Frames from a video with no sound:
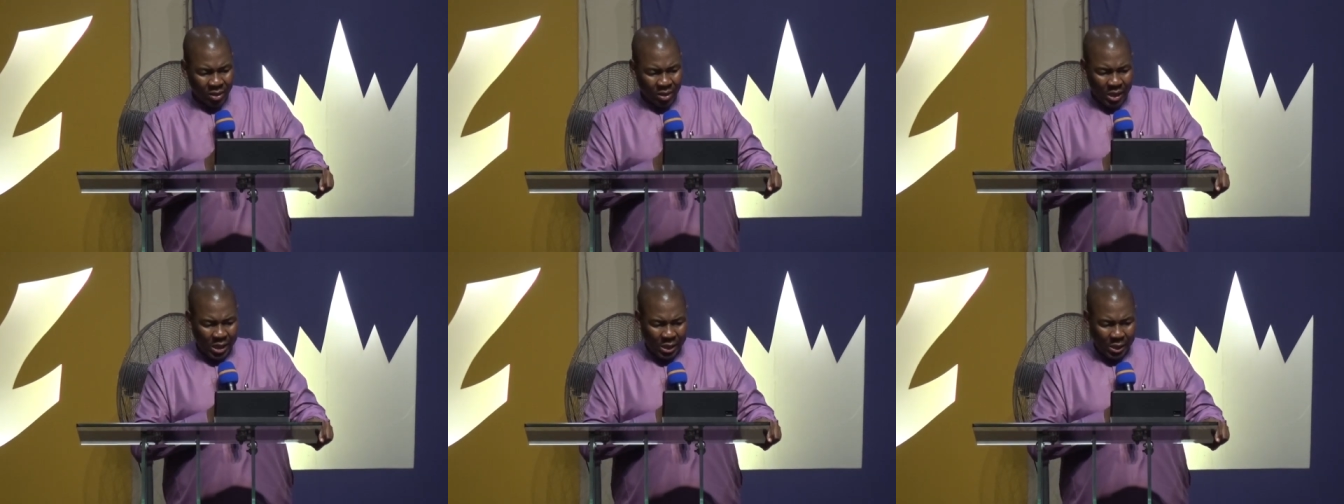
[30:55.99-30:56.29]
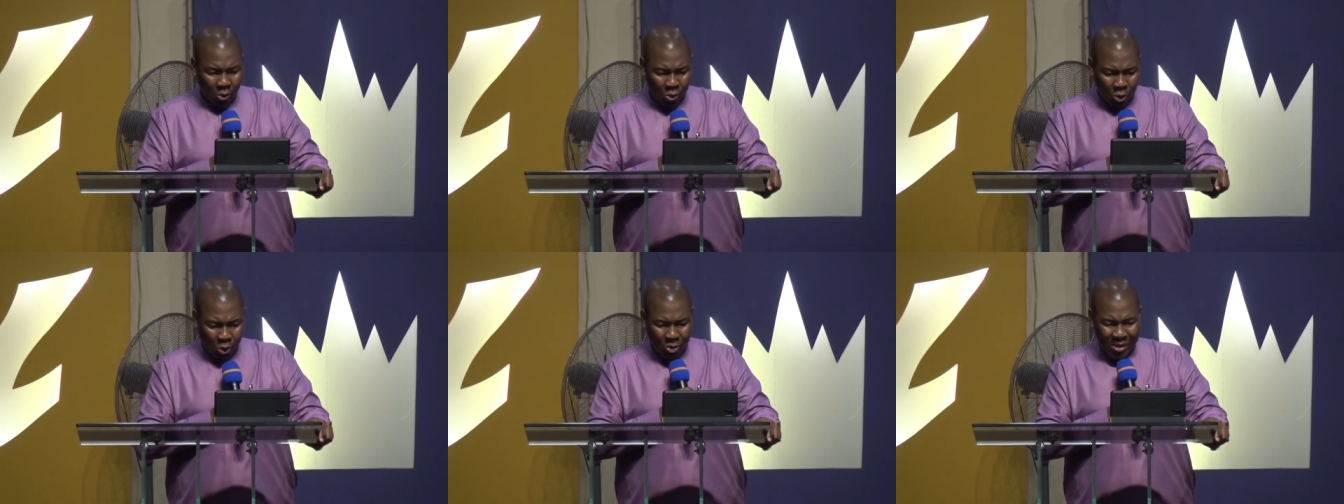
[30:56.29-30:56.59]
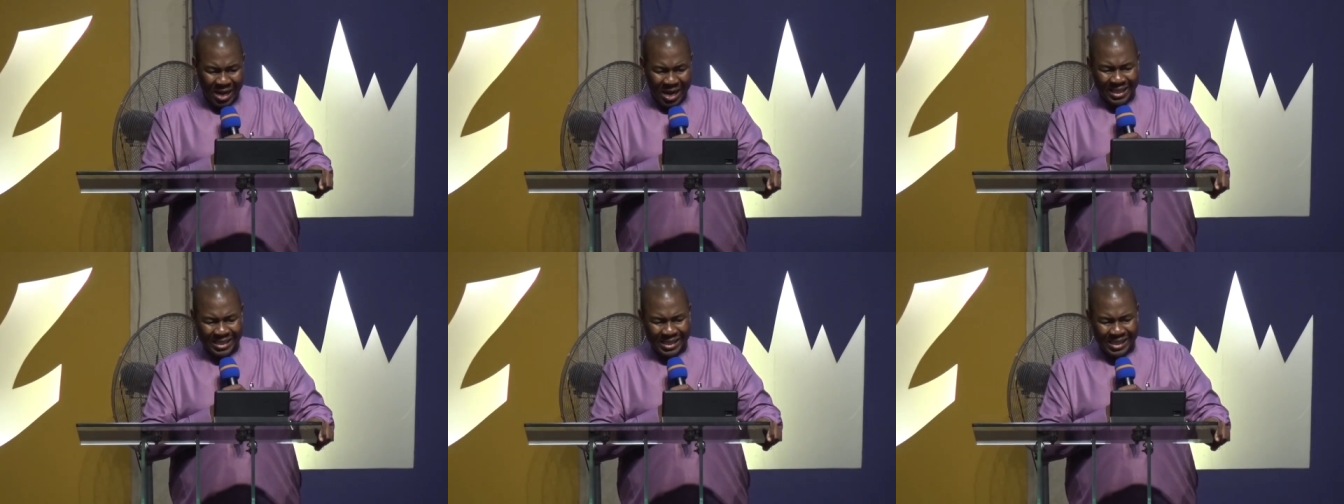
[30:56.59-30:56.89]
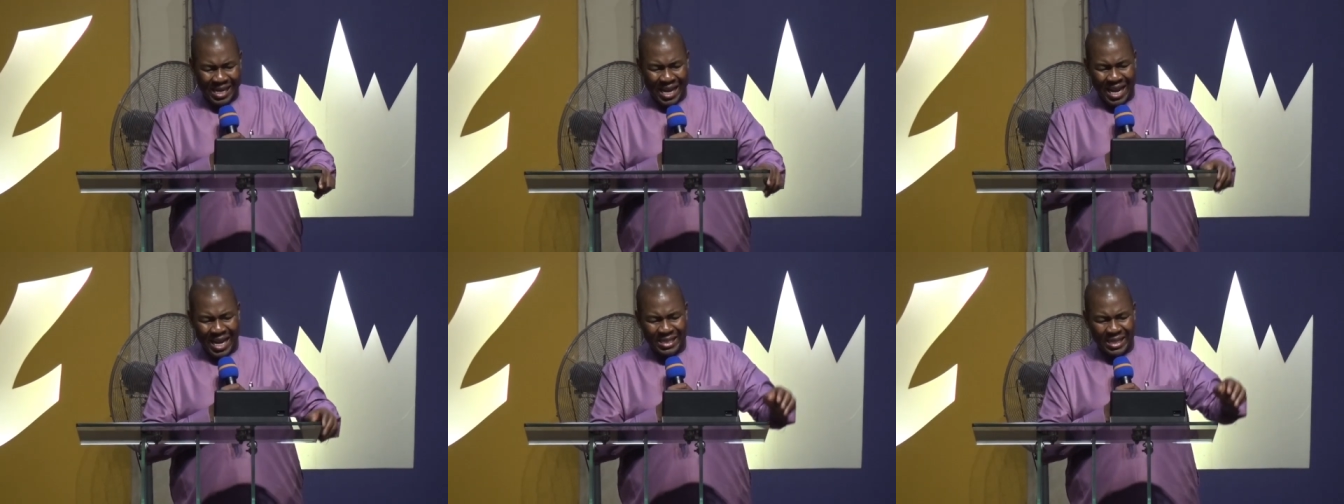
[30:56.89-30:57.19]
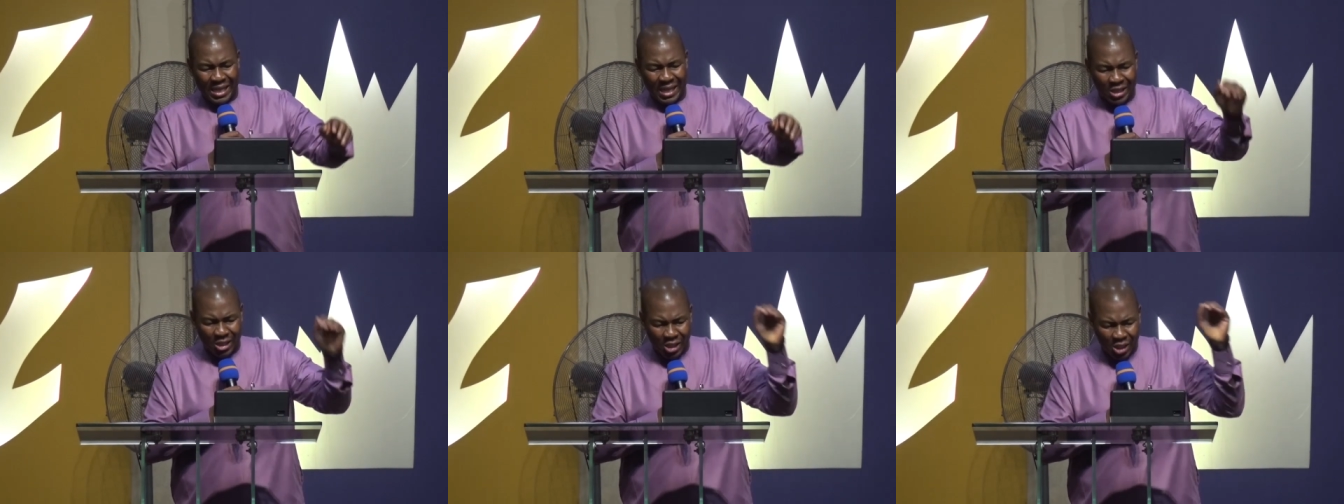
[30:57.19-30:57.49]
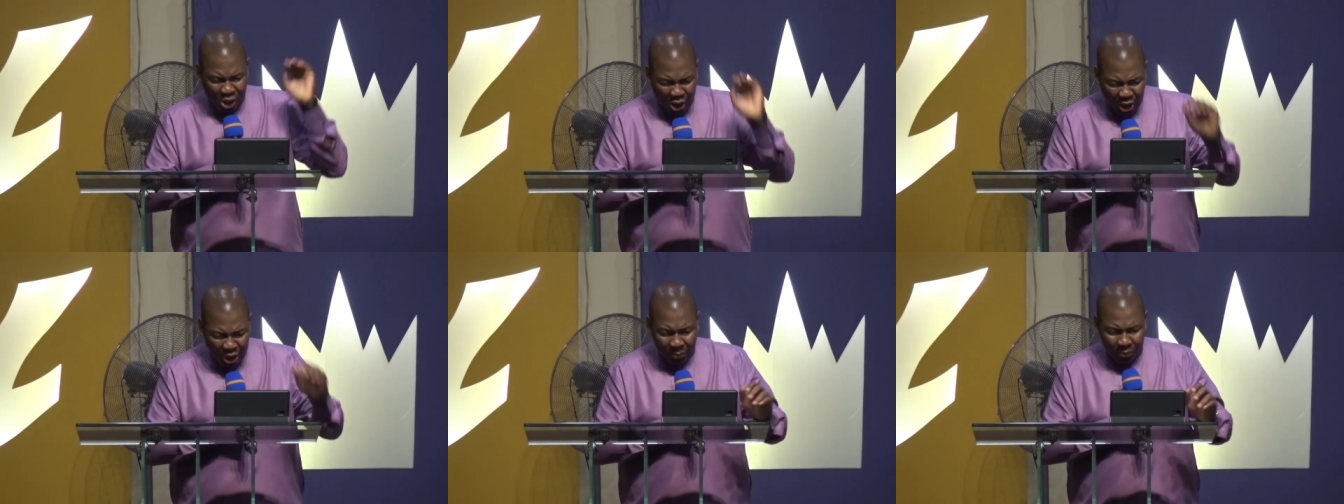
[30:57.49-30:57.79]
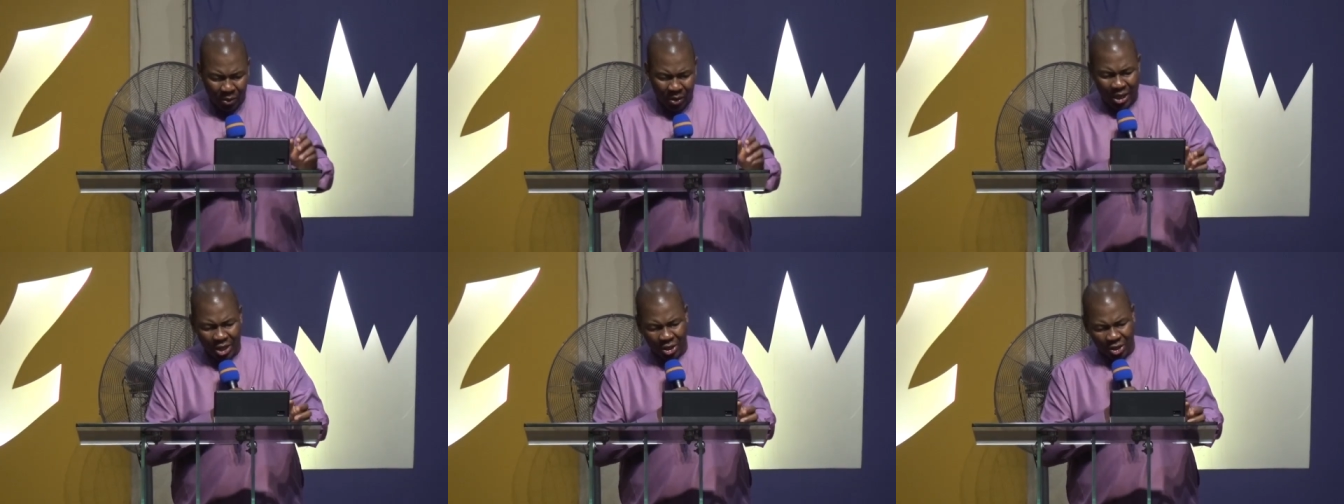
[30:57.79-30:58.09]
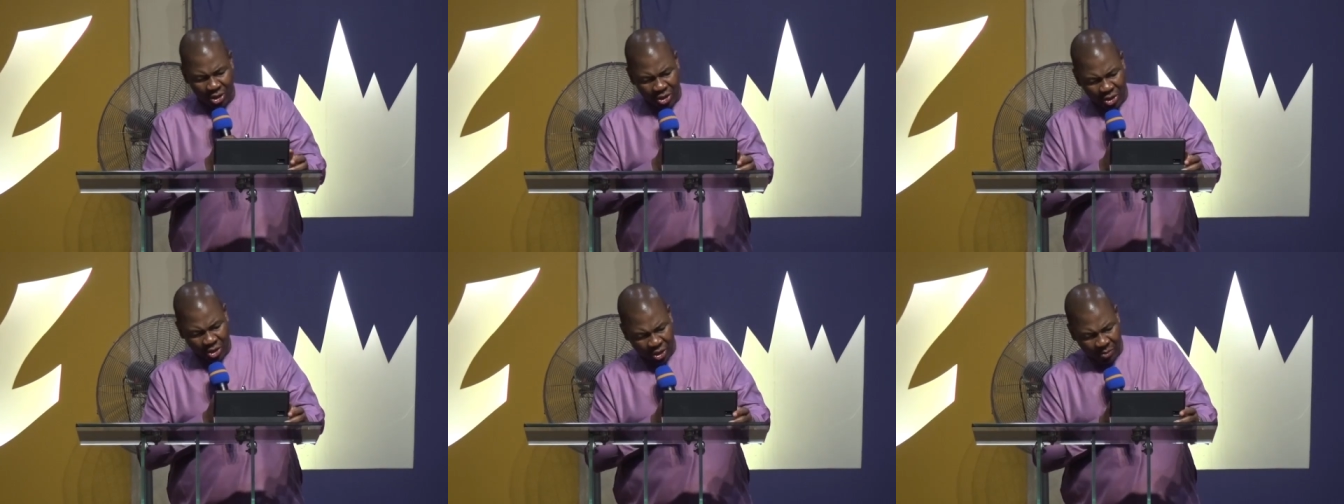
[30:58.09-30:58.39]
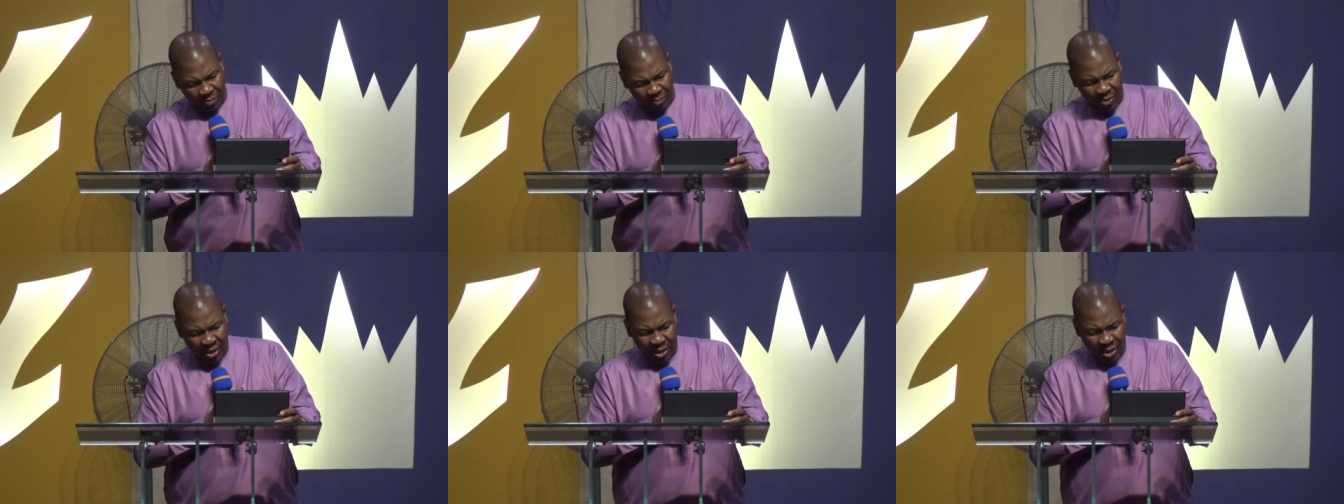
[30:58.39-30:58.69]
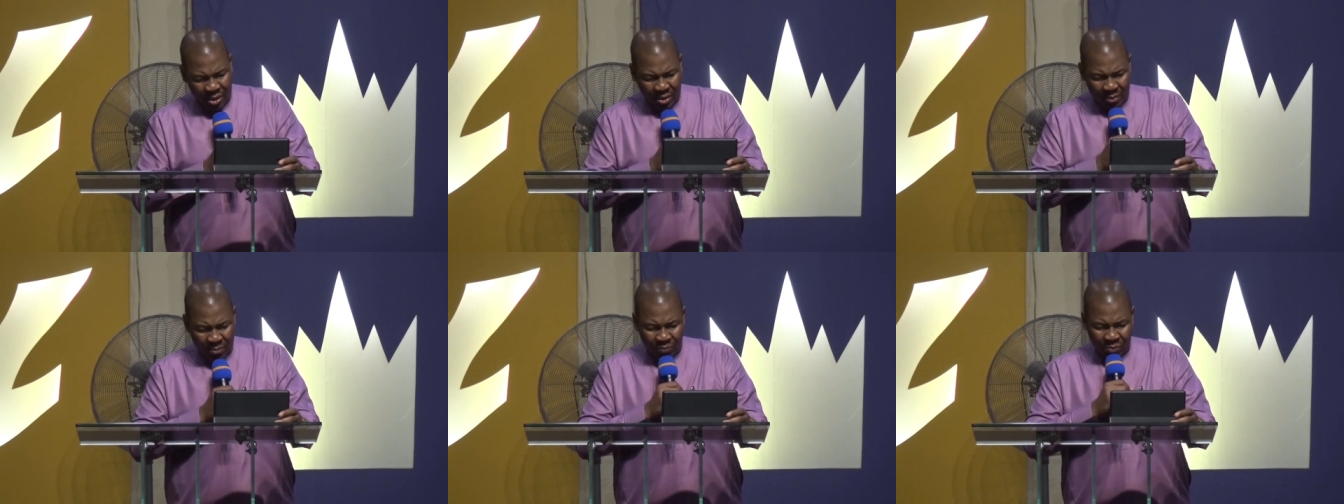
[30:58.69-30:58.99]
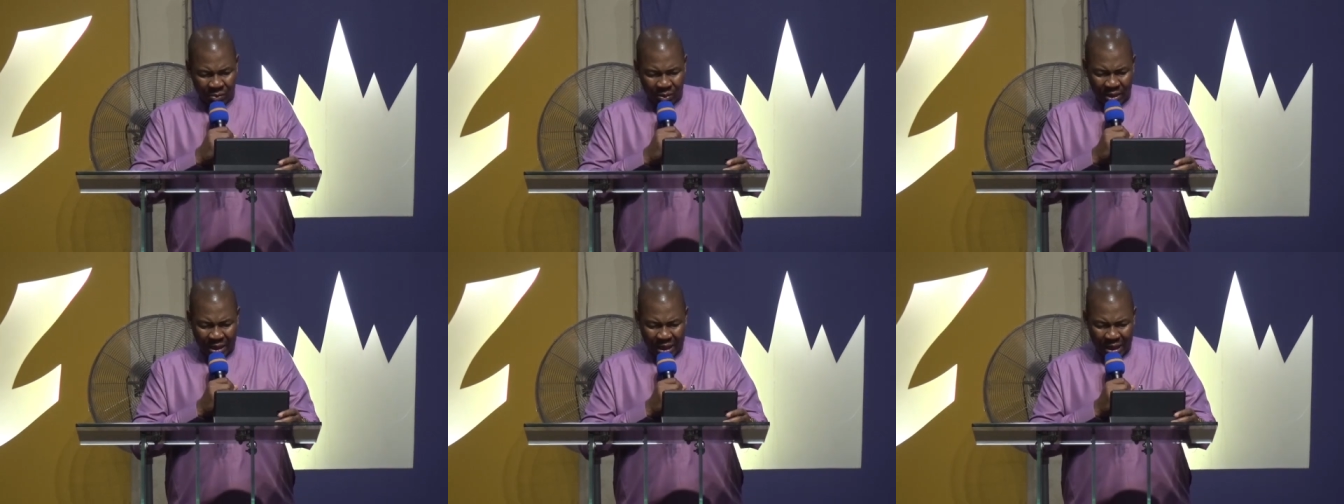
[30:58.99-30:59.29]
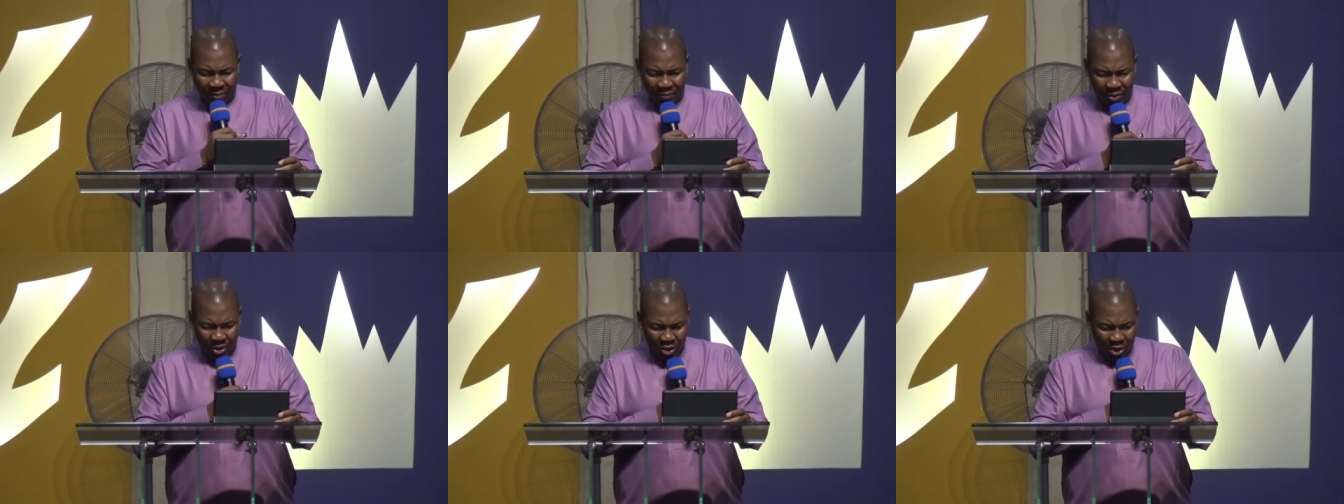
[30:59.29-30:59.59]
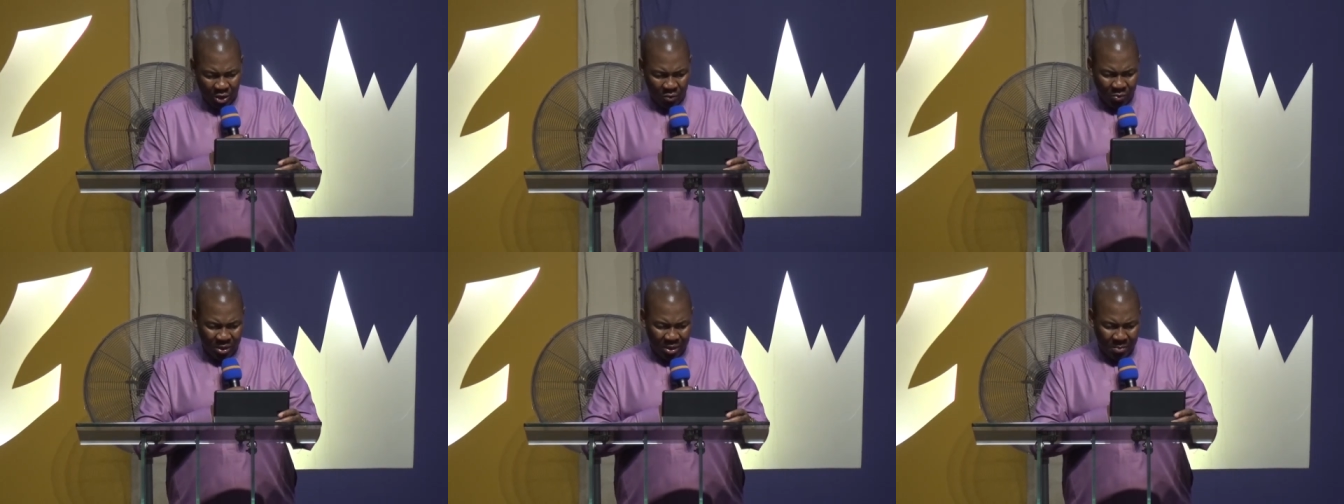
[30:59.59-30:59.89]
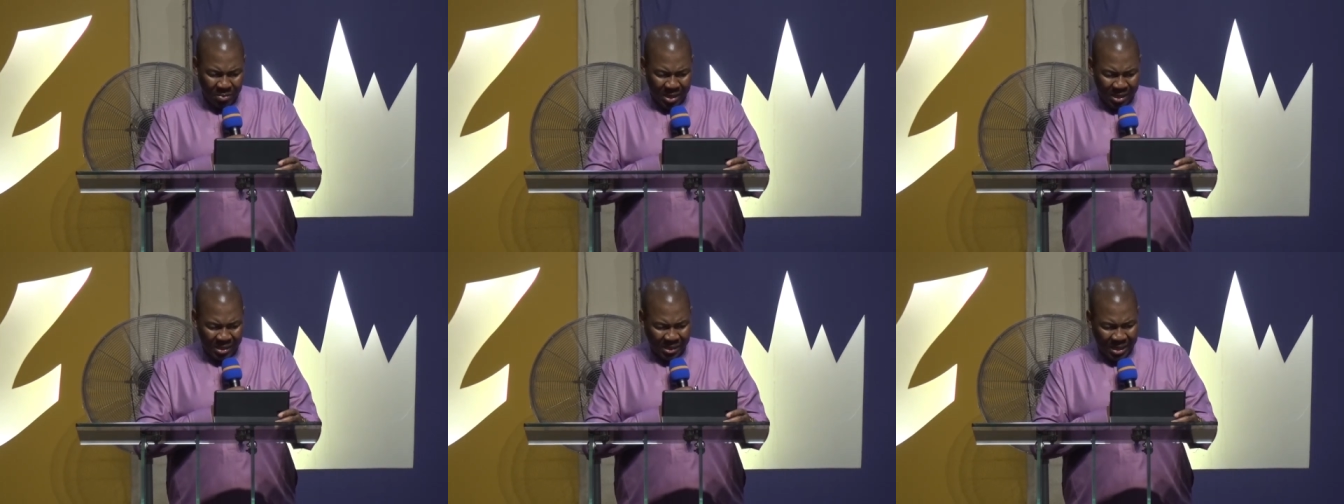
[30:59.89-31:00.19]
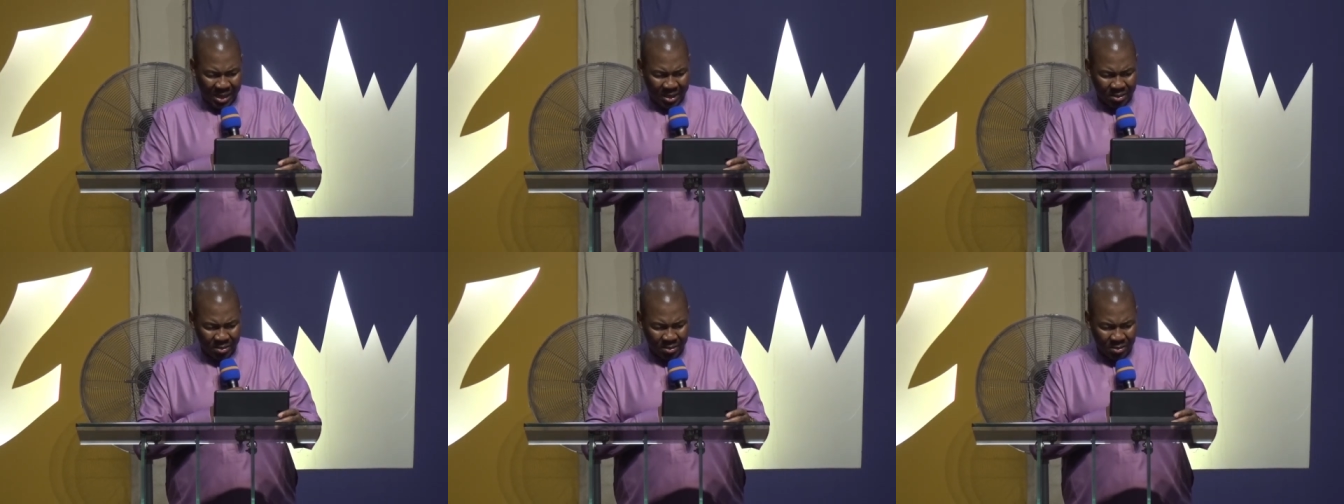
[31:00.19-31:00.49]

It's to show that she had a deep relationship and fellowship with the Master.